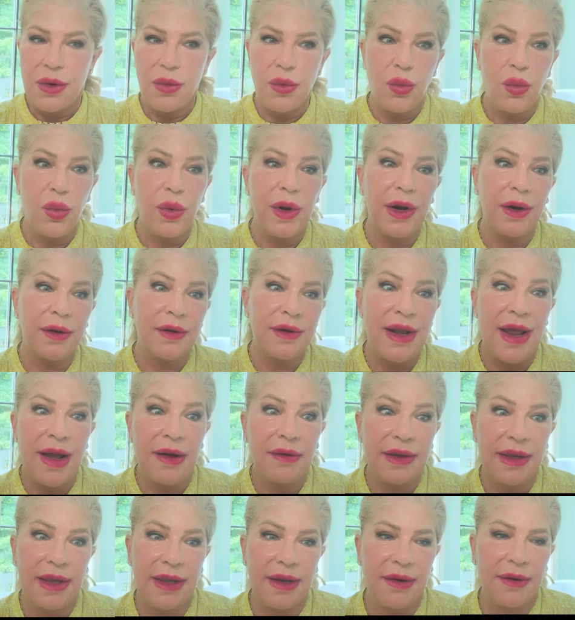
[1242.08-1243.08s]
We are now
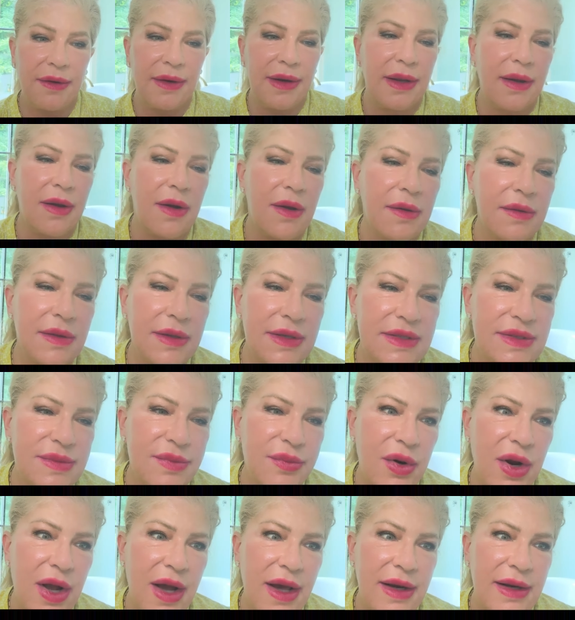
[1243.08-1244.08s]
carrying all these
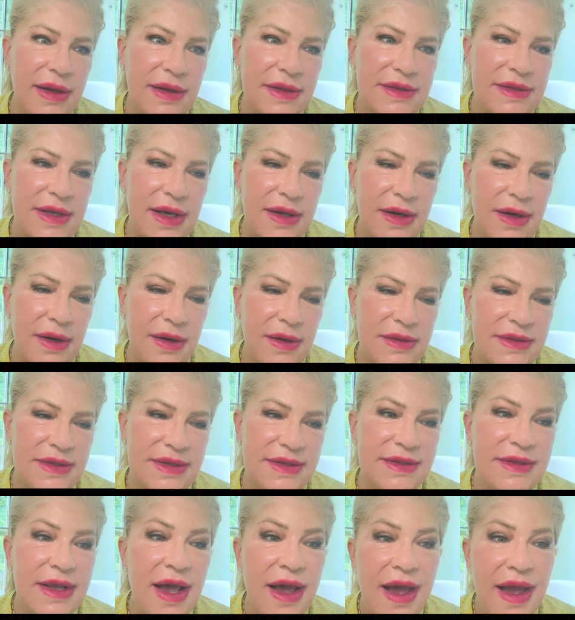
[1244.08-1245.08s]
products on our
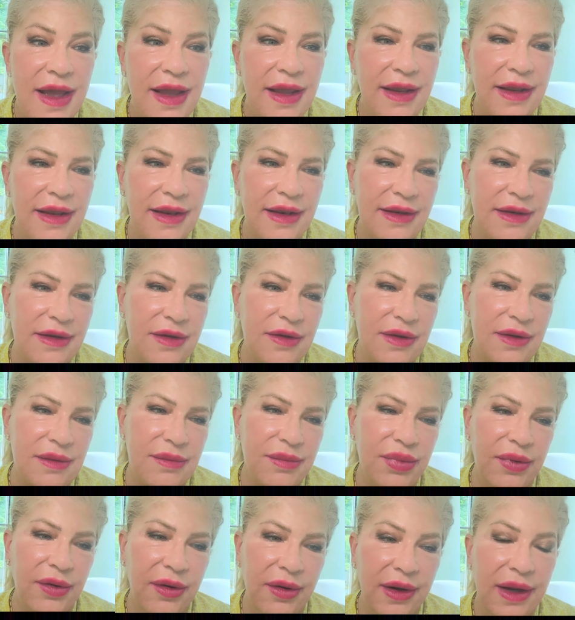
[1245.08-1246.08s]
site, and you can
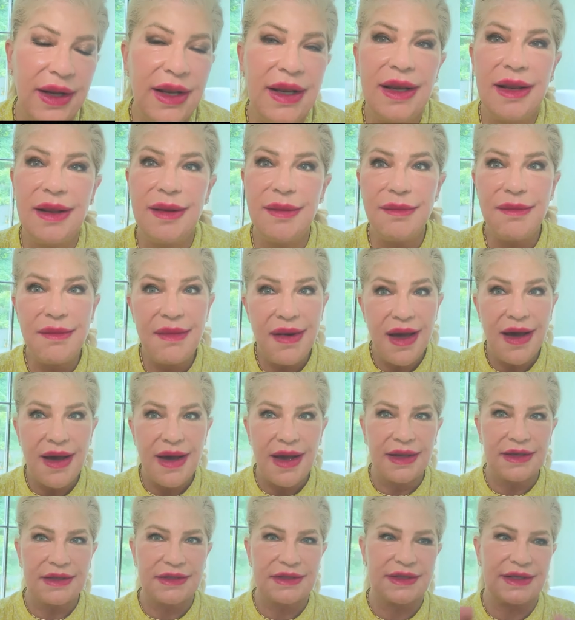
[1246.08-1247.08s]
pretty
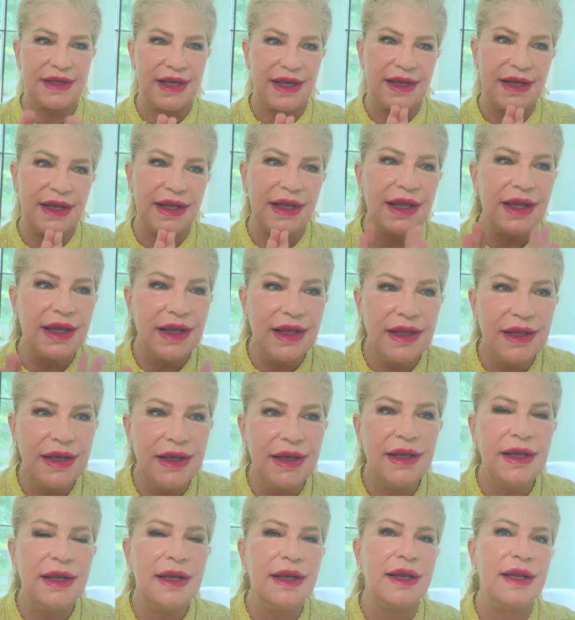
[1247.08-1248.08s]
much get
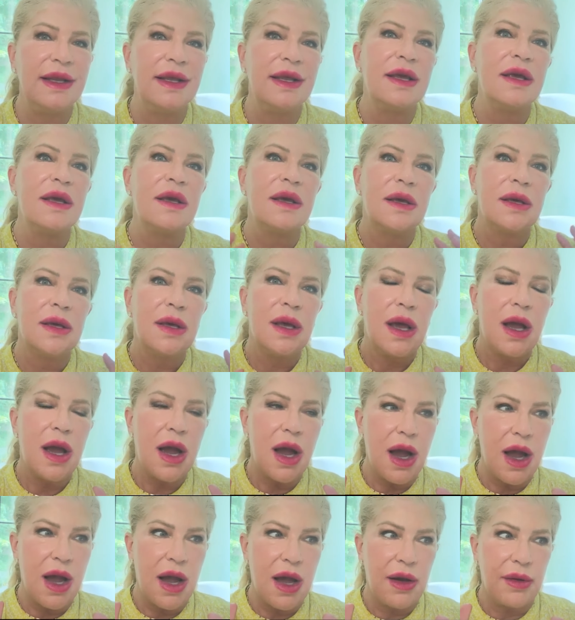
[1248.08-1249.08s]
any
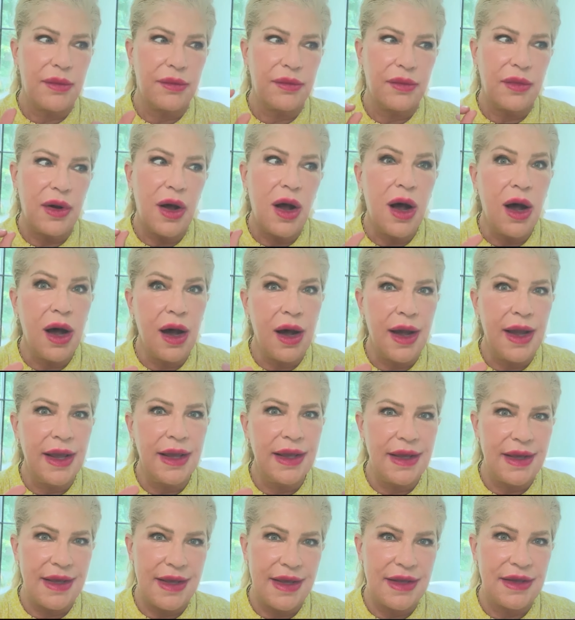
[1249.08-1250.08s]
um,
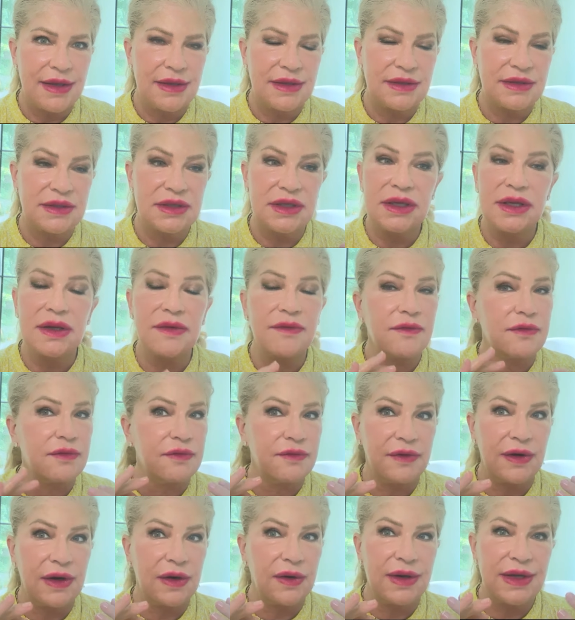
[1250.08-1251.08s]
high-end,
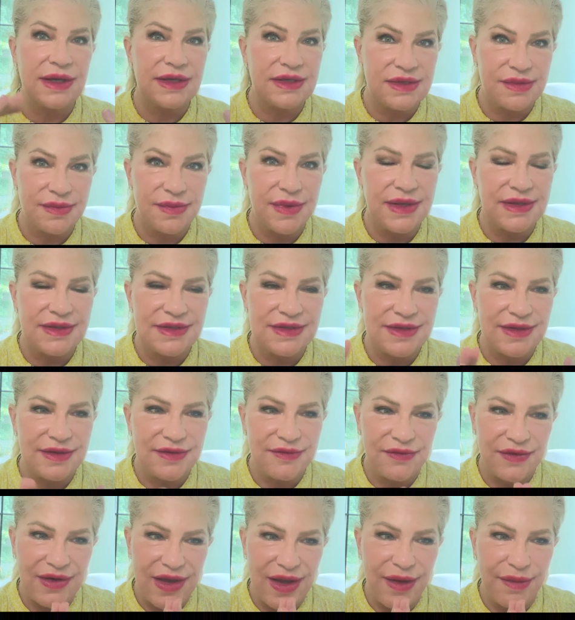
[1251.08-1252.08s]
very
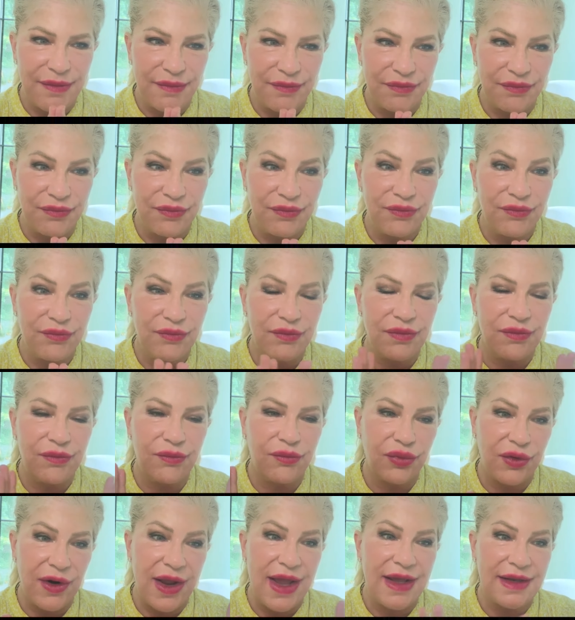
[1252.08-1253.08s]
expensive um,
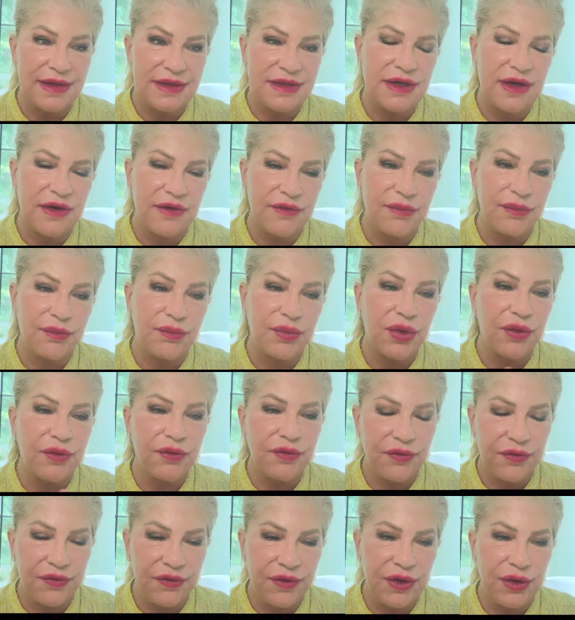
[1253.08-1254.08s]
brand of
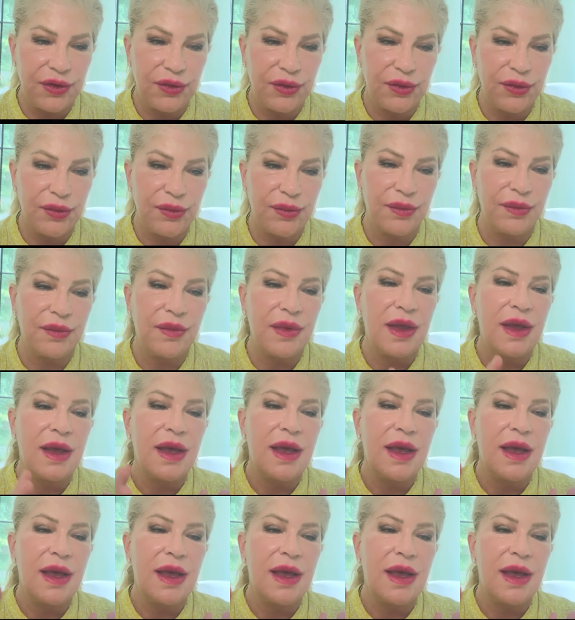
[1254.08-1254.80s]
perfume